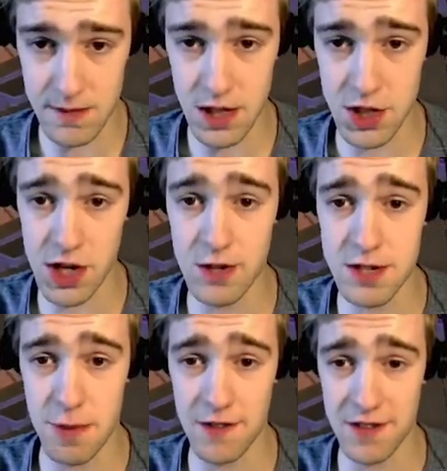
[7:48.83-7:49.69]
Shield is
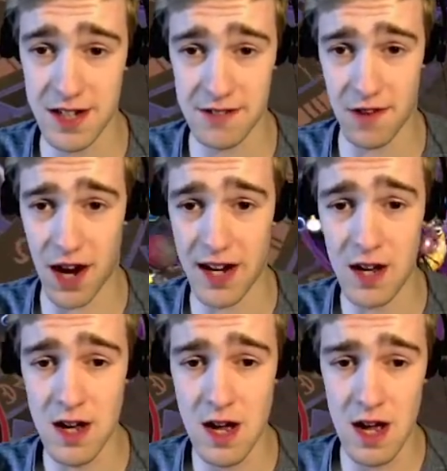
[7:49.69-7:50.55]
perfectly fine.
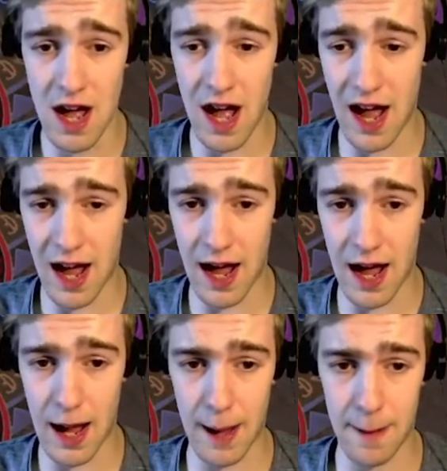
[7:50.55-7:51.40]

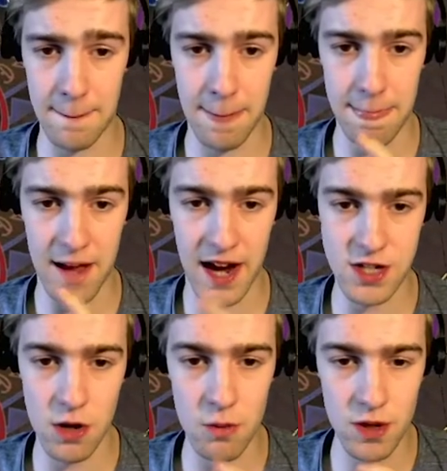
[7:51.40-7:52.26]
I
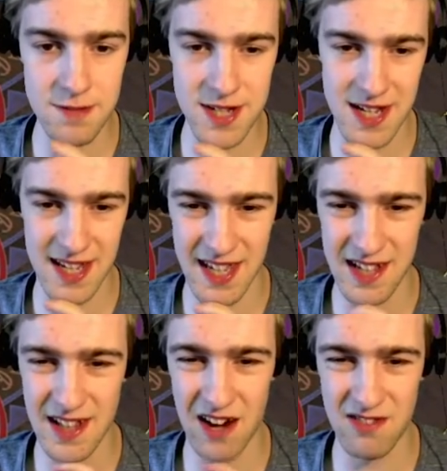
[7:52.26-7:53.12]
don't want him to
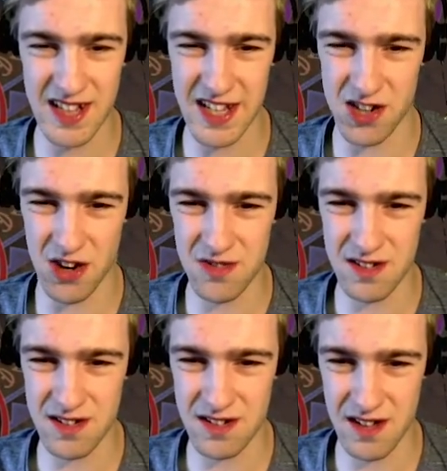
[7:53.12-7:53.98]
heal. I really don't.
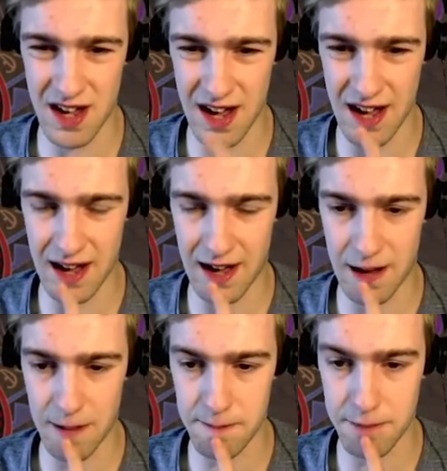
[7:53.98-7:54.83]

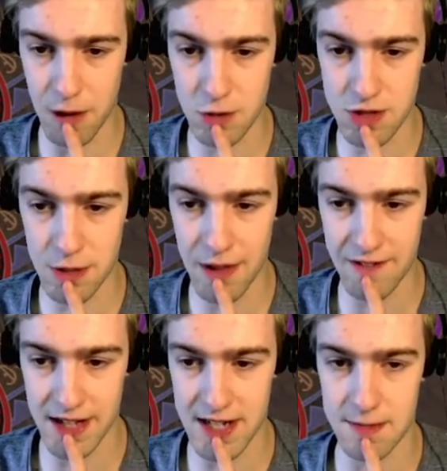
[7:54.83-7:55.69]
But also we have a
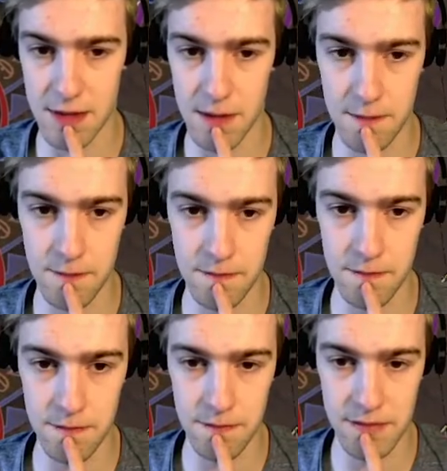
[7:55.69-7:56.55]
Kisma.
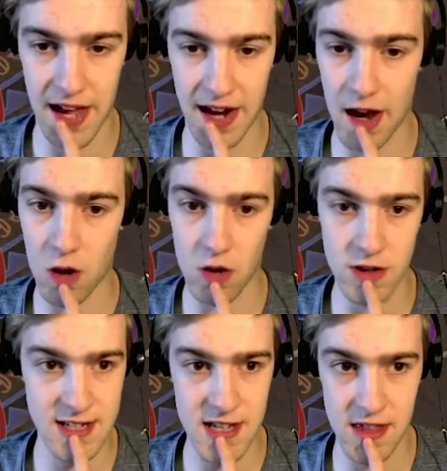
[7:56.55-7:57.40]
And I
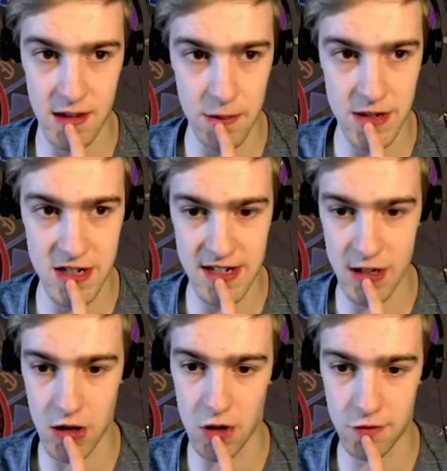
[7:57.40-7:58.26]
honestly think we just need to
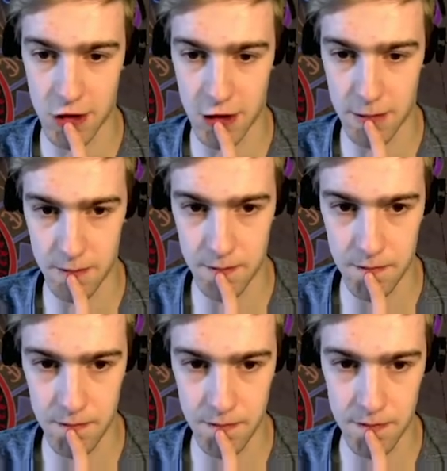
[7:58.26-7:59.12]
go for it.
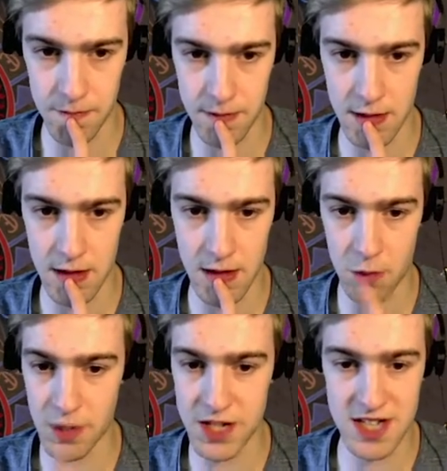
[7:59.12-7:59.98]

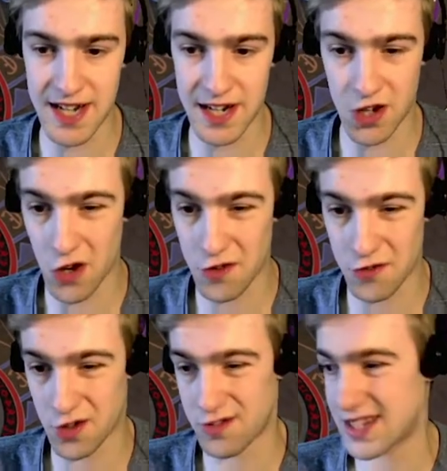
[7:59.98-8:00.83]
We just need to go
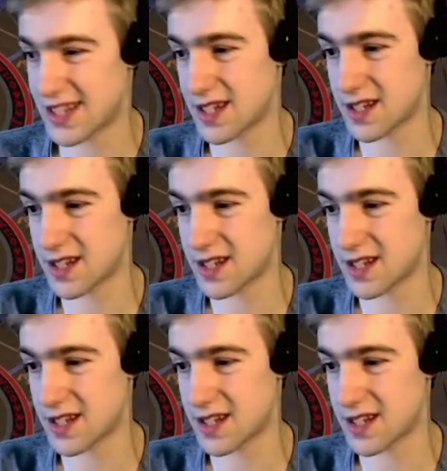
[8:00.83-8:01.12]
for it, really.